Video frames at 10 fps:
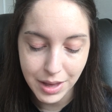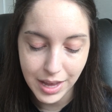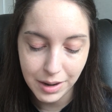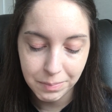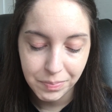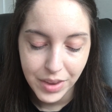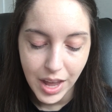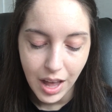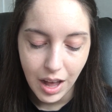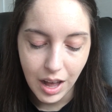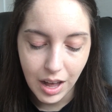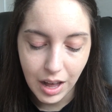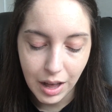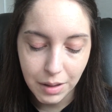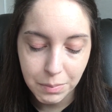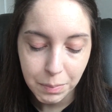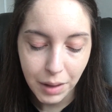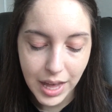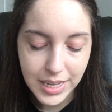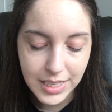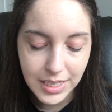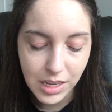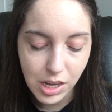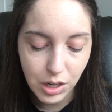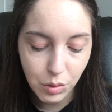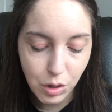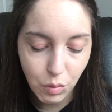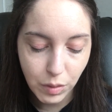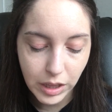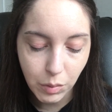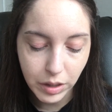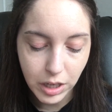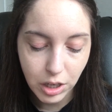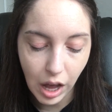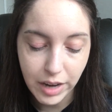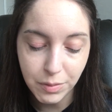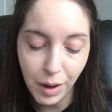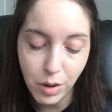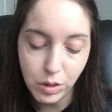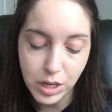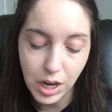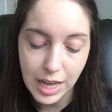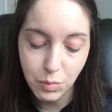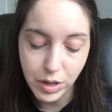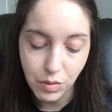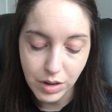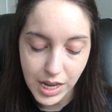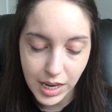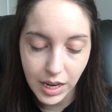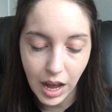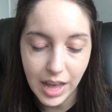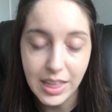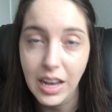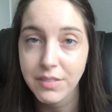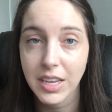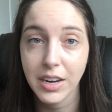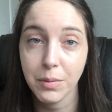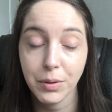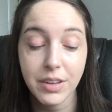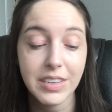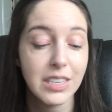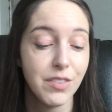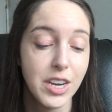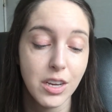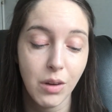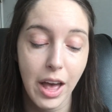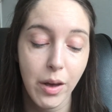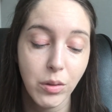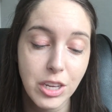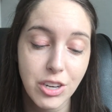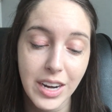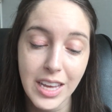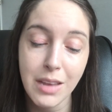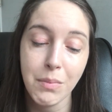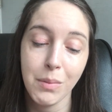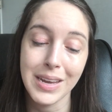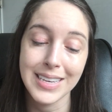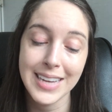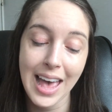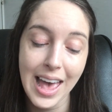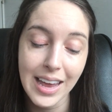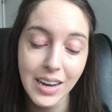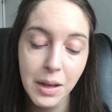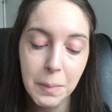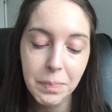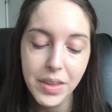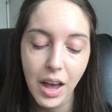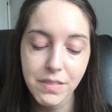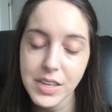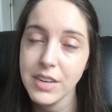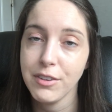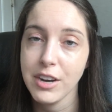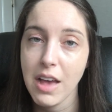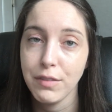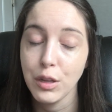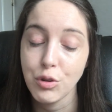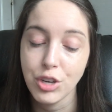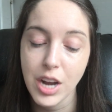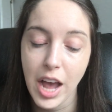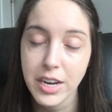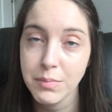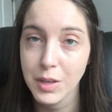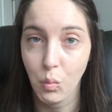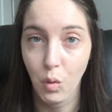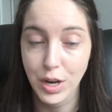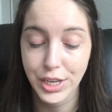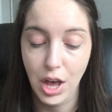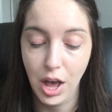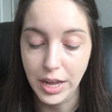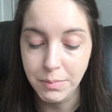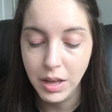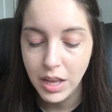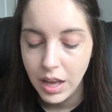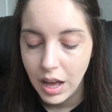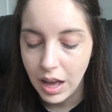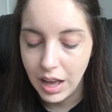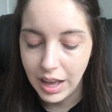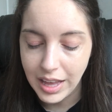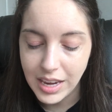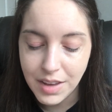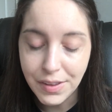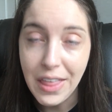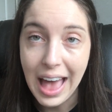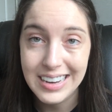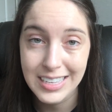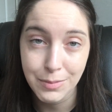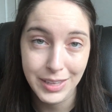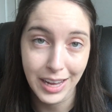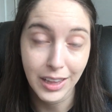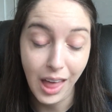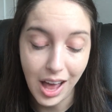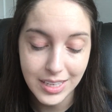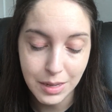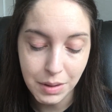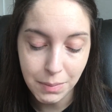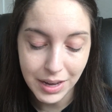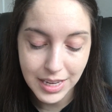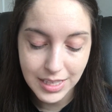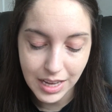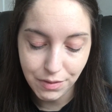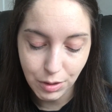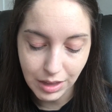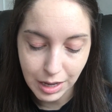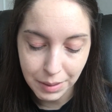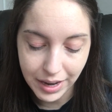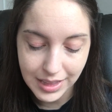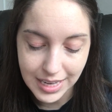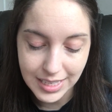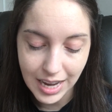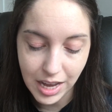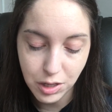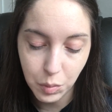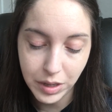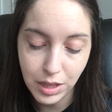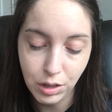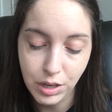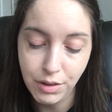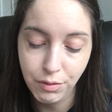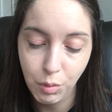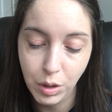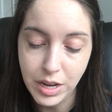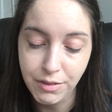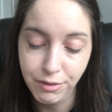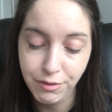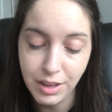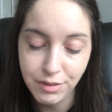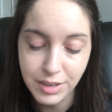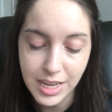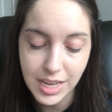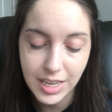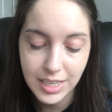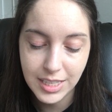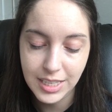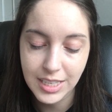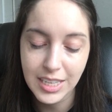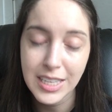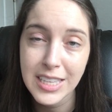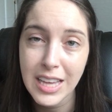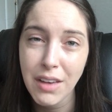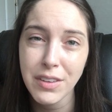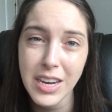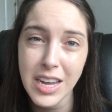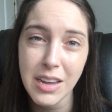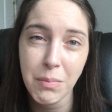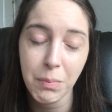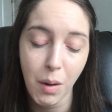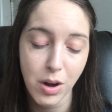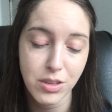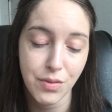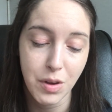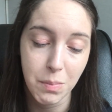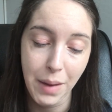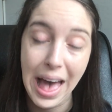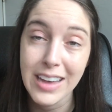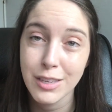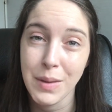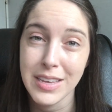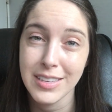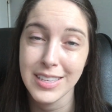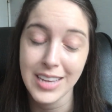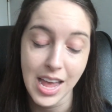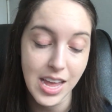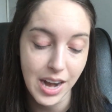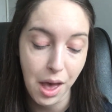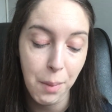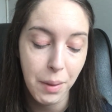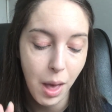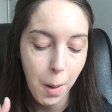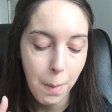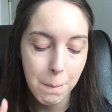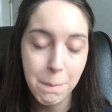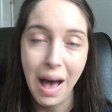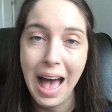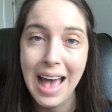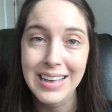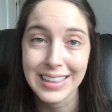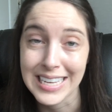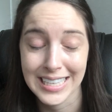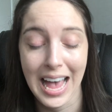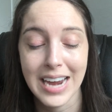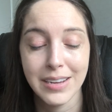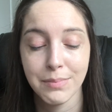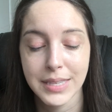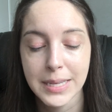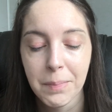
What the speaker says: in. But you know, you really want to kind of prioritize what you need. I think I've said in a previous video, I only try to keep maybe 10 of the different evolution items at one time. And even that seems like a lot to me, because if you think about it, that's 10, 20, 30, 40, 50, 60, 70 parts of your bag space is taken up by these items.